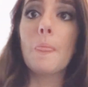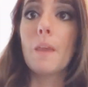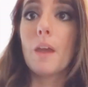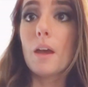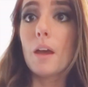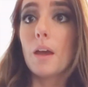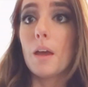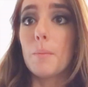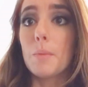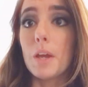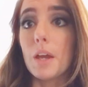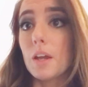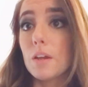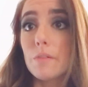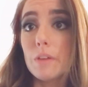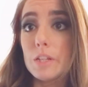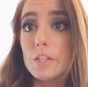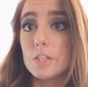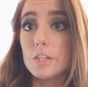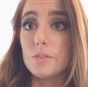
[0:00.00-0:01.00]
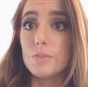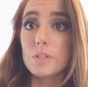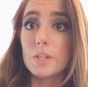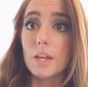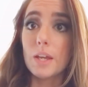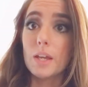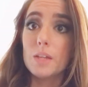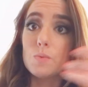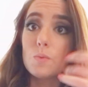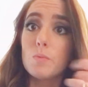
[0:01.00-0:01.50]
I'm not going to read to you today
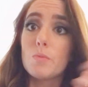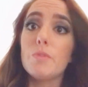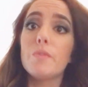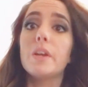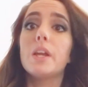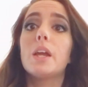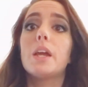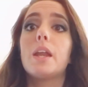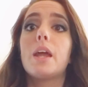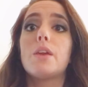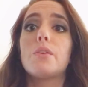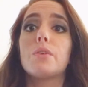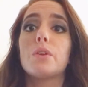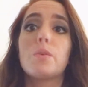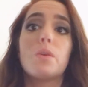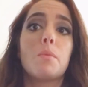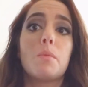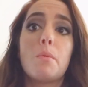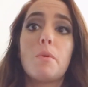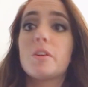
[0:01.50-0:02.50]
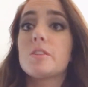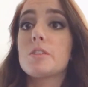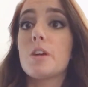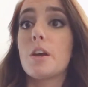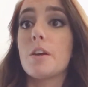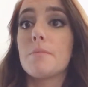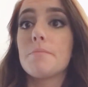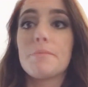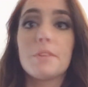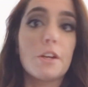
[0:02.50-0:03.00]
because we're moving and I don't know where my books
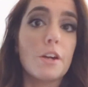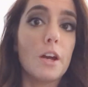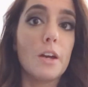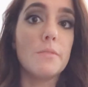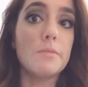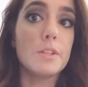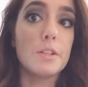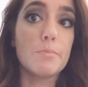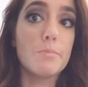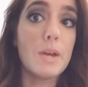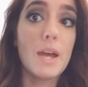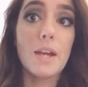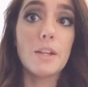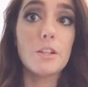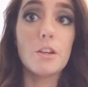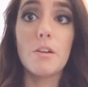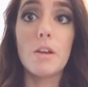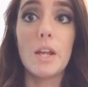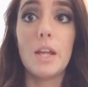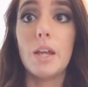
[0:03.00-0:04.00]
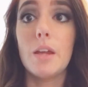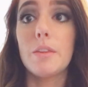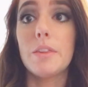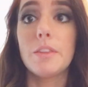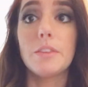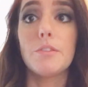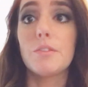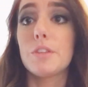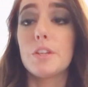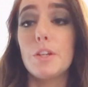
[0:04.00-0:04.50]
are. They're gone. They're packed already. I
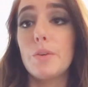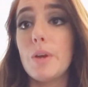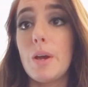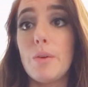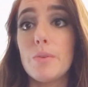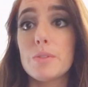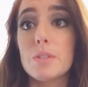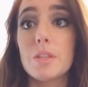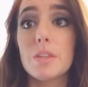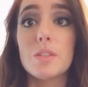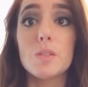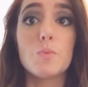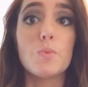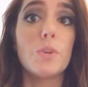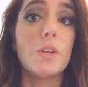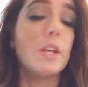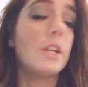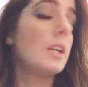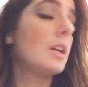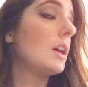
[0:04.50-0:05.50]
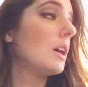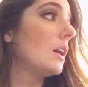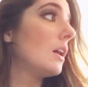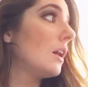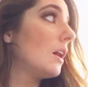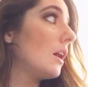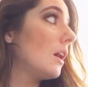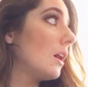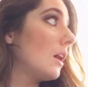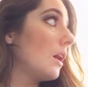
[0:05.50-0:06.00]
think they're at the new house at this point.
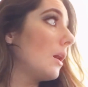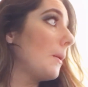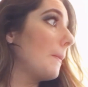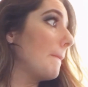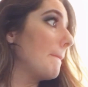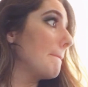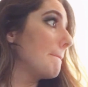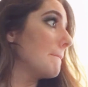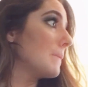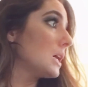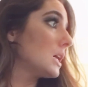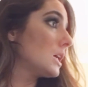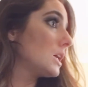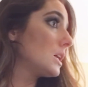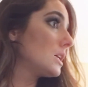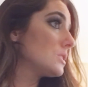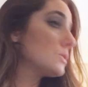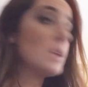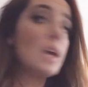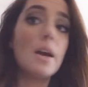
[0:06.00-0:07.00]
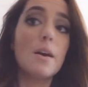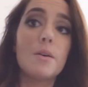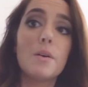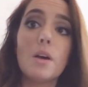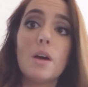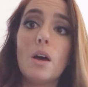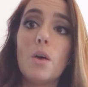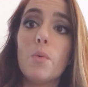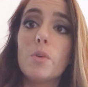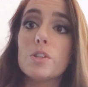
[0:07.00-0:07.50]
So yeah,
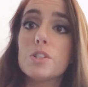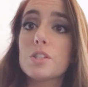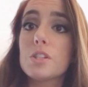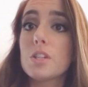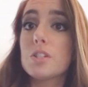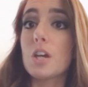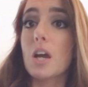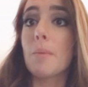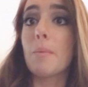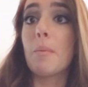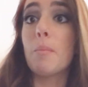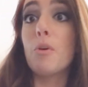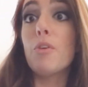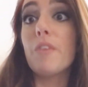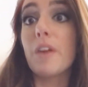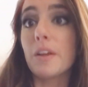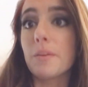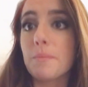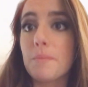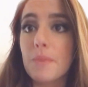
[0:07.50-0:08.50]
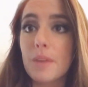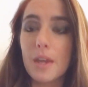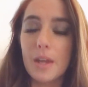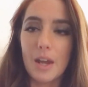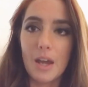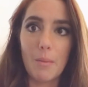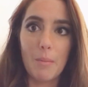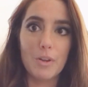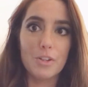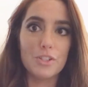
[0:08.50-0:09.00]
we're just going to talk about moving and
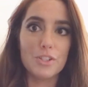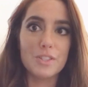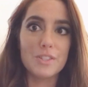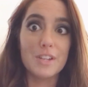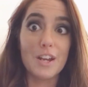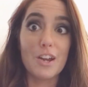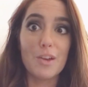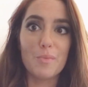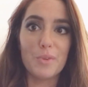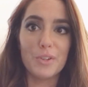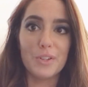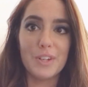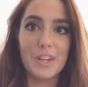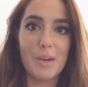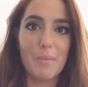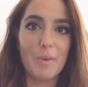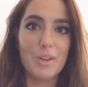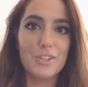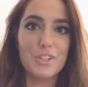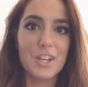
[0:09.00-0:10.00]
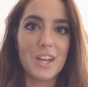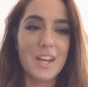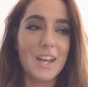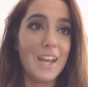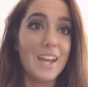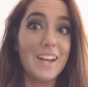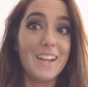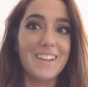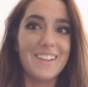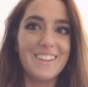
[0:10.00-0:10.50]
how much it's terrible and how much I
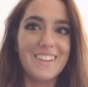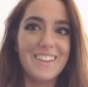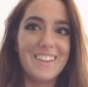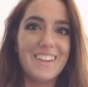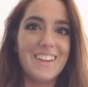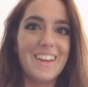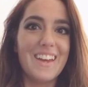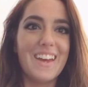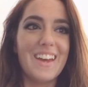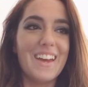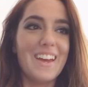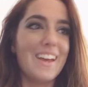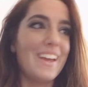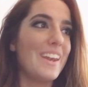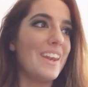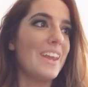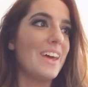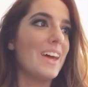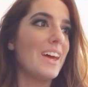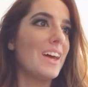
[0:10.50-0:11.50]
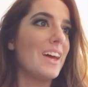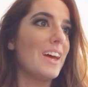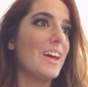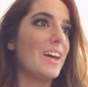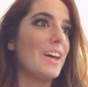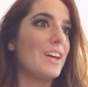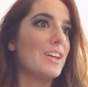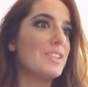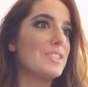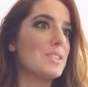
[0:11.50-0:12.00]
hate it
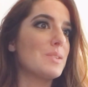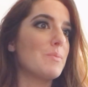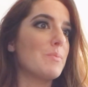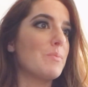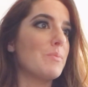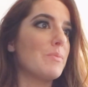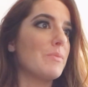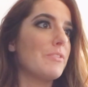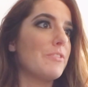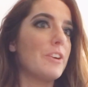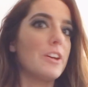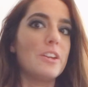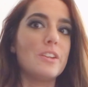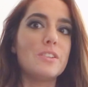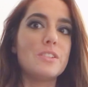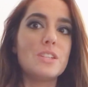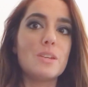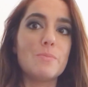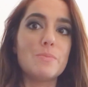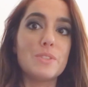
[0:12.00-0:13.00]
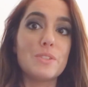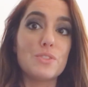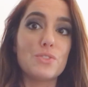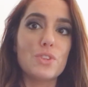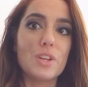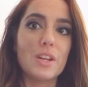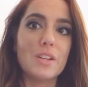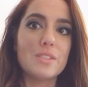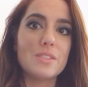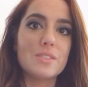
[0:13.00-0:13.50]
and some fun tips and
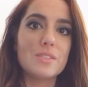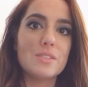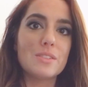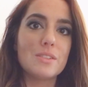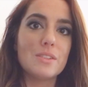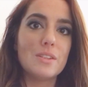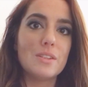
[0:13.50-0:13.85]
tricks